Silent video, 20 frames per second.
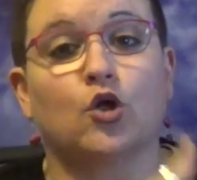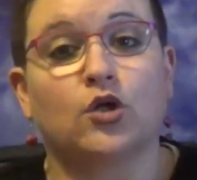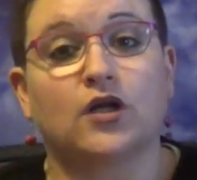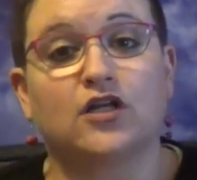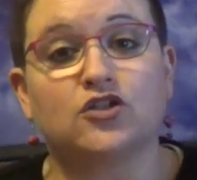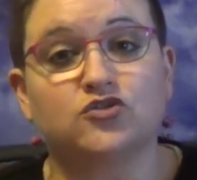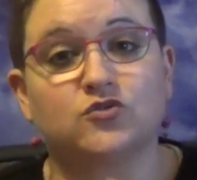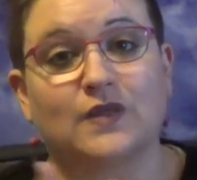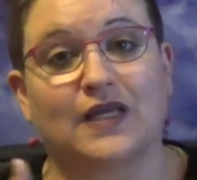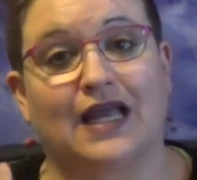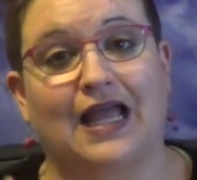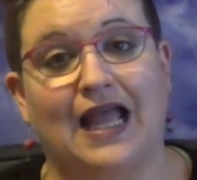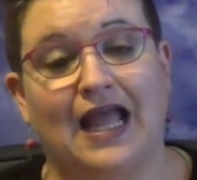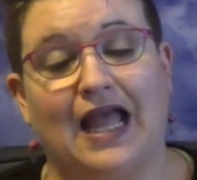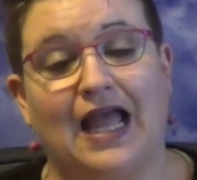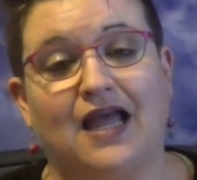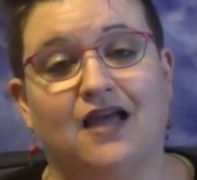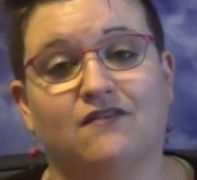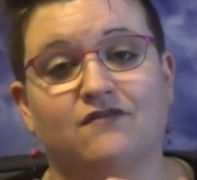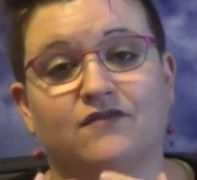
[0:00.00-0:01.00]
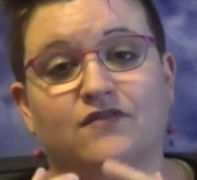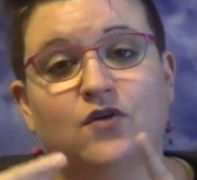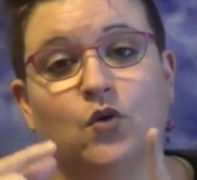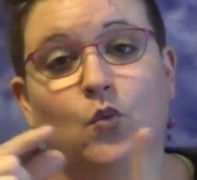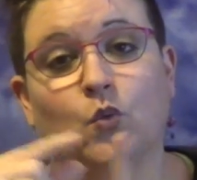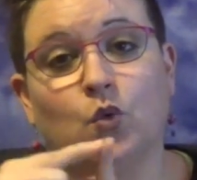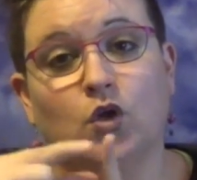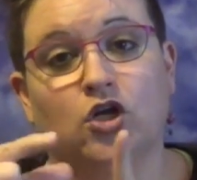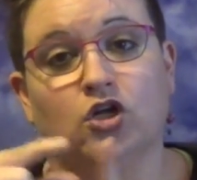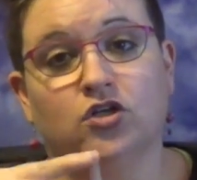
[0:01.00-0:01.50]
That means other
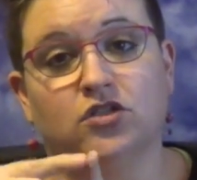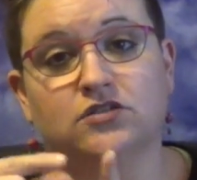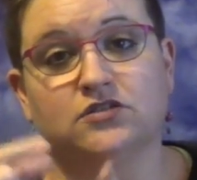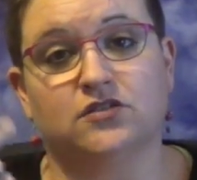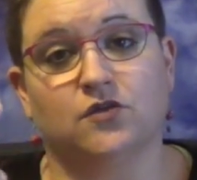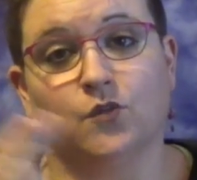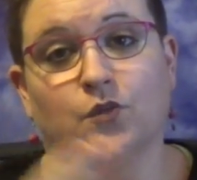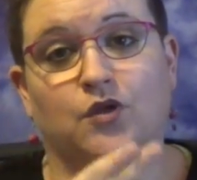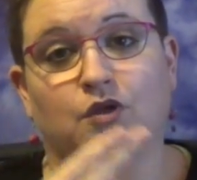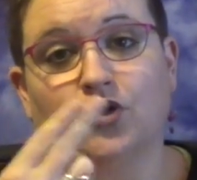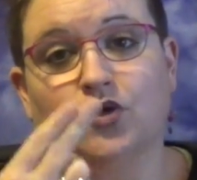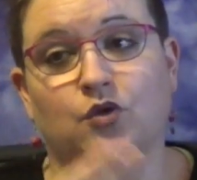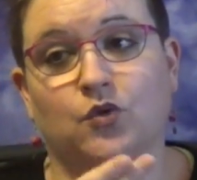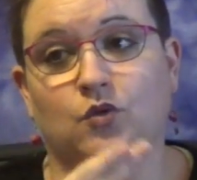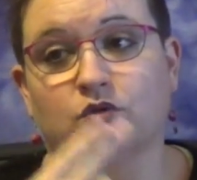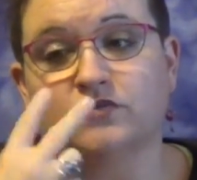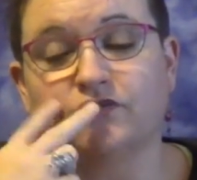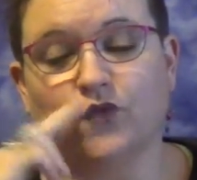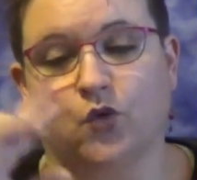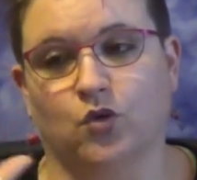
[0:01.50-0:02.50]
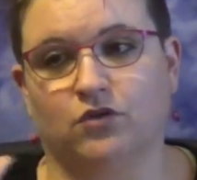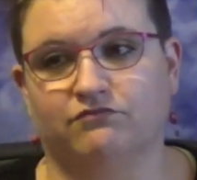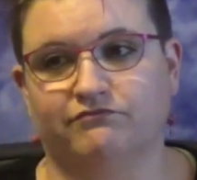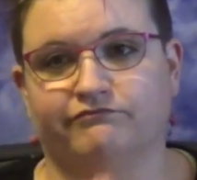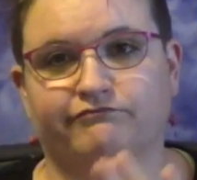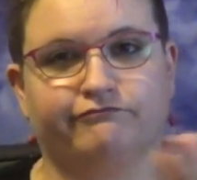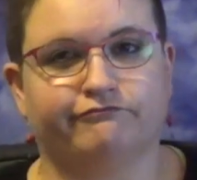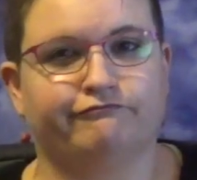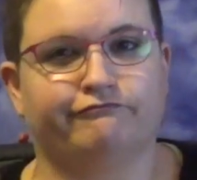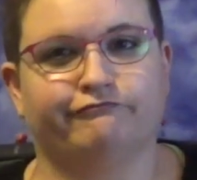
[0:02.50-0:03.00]
countries have specific
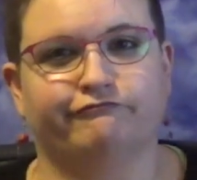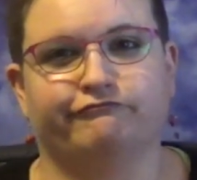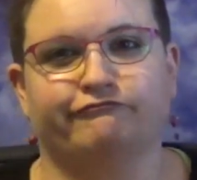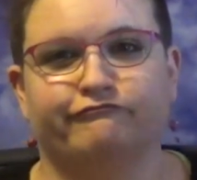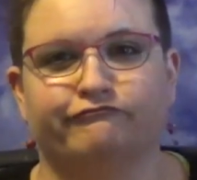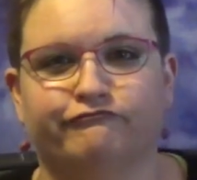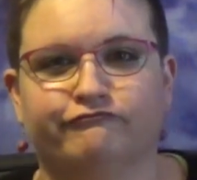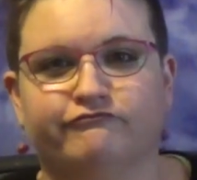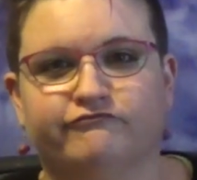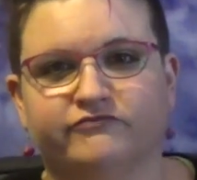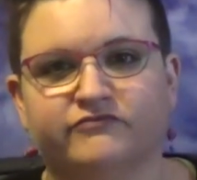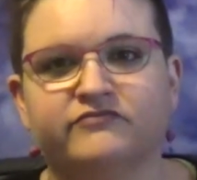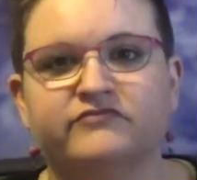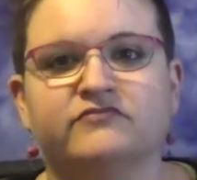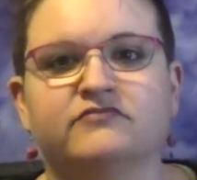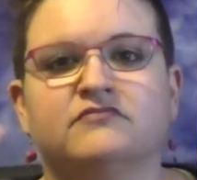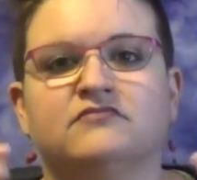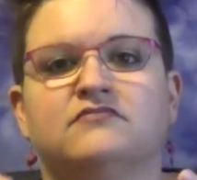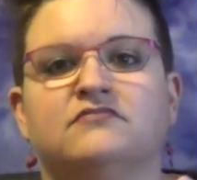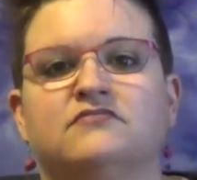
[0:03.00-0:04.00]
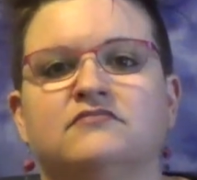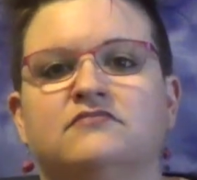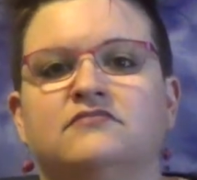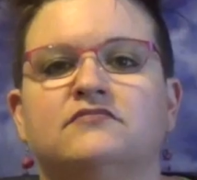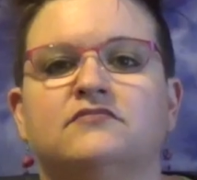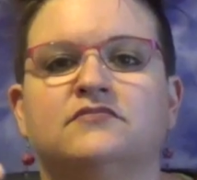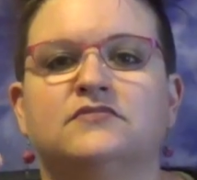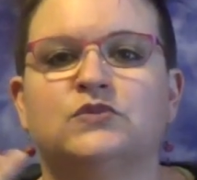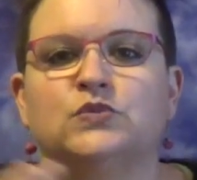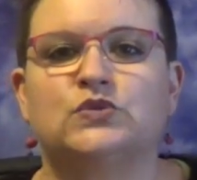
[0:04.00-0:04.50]
words,
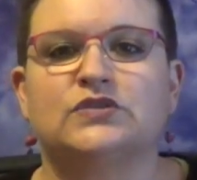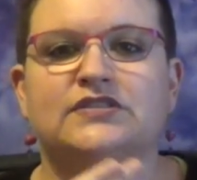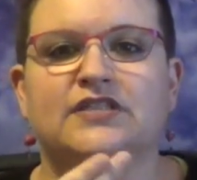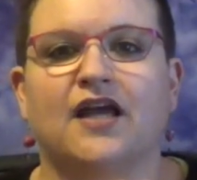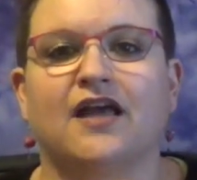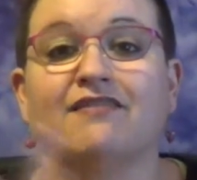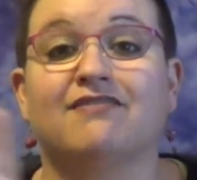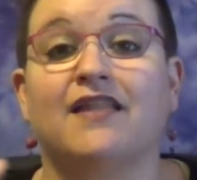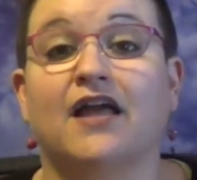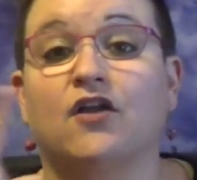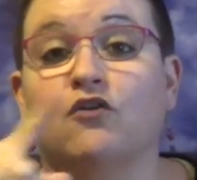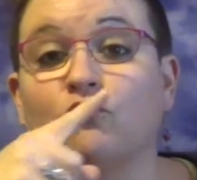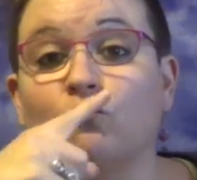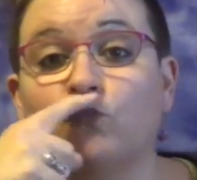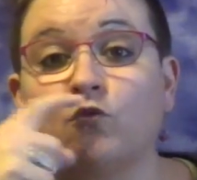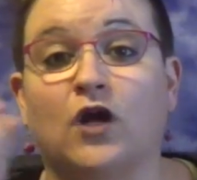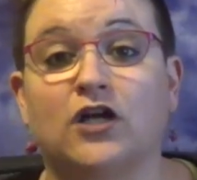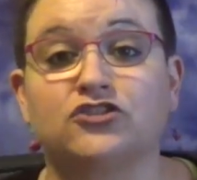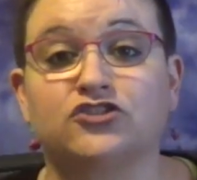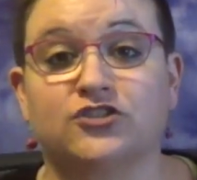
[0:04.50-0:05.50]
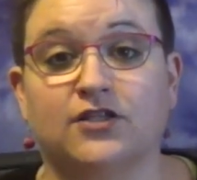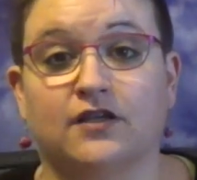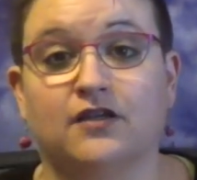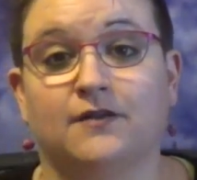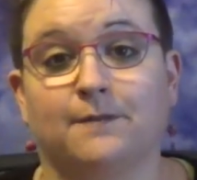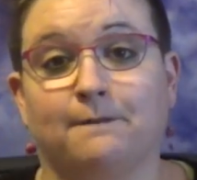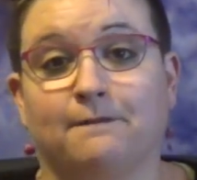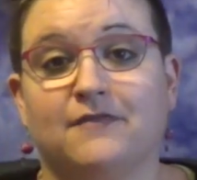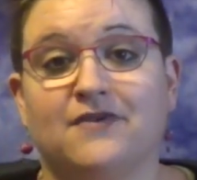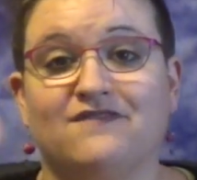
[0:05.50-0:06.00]
and
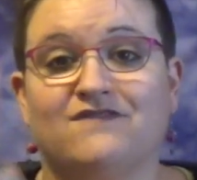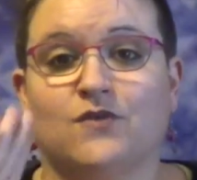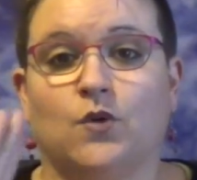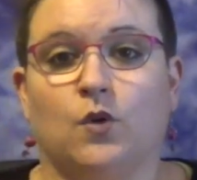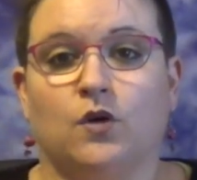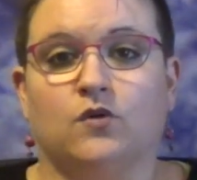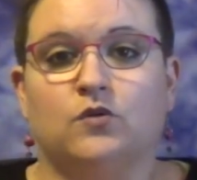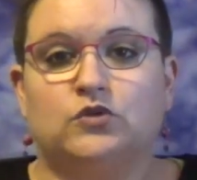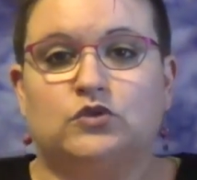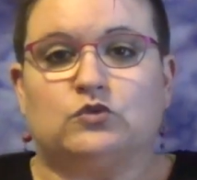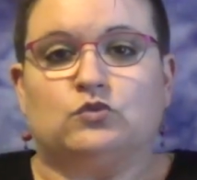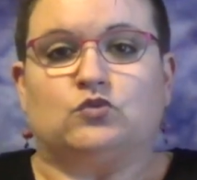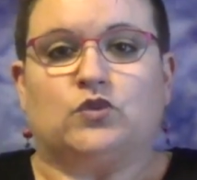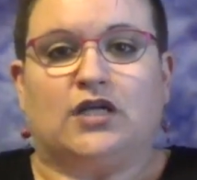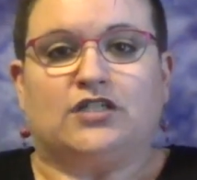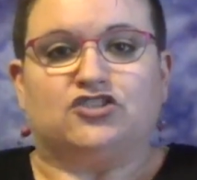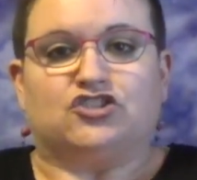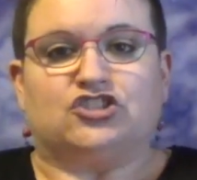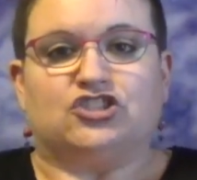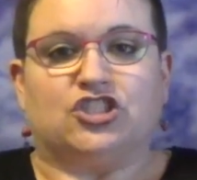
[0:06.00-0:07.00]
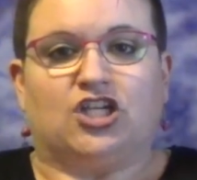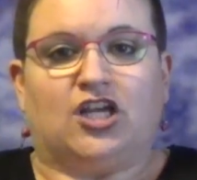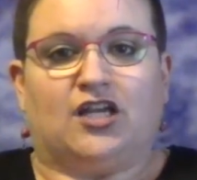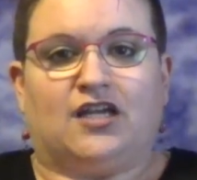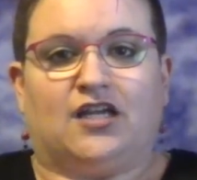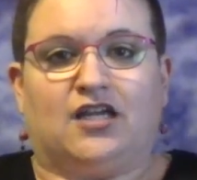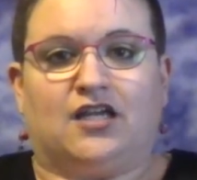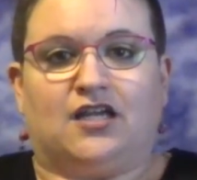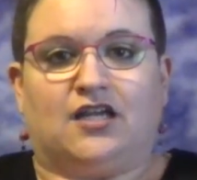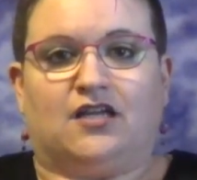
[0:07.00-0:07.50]
we would use different words like
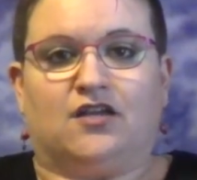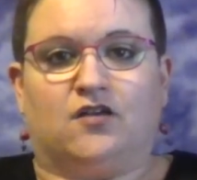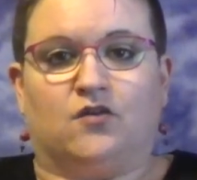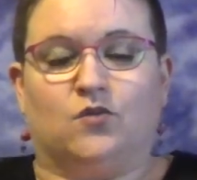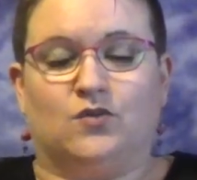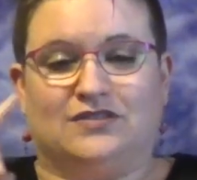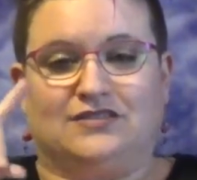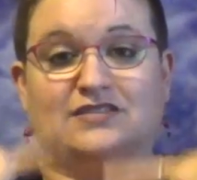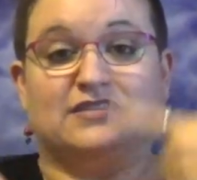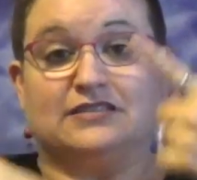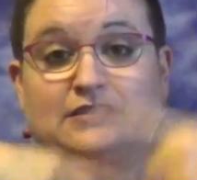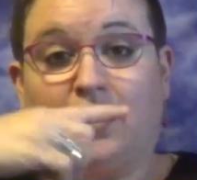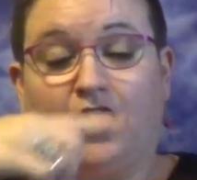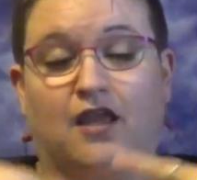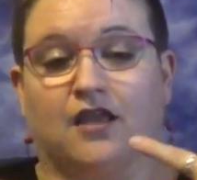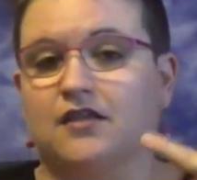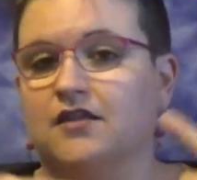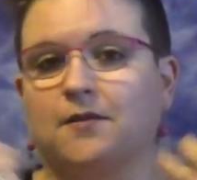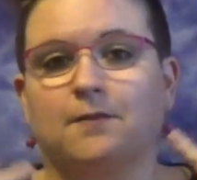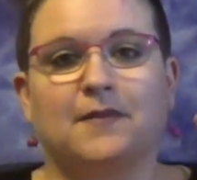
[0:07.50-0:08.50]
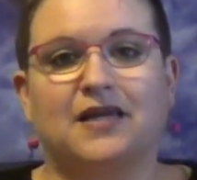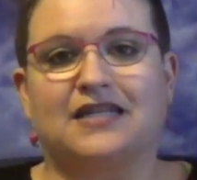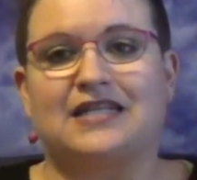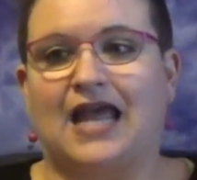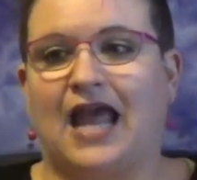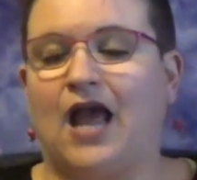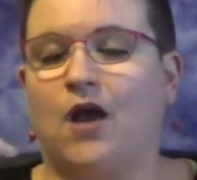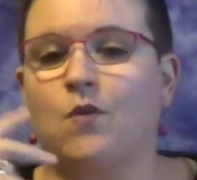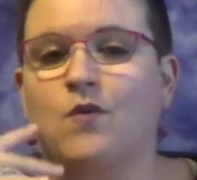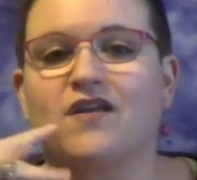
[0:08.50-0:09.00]
before, like this was the sign for Russia,
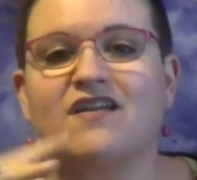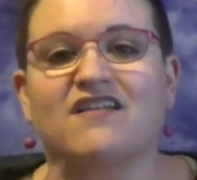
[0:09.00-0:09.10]
right?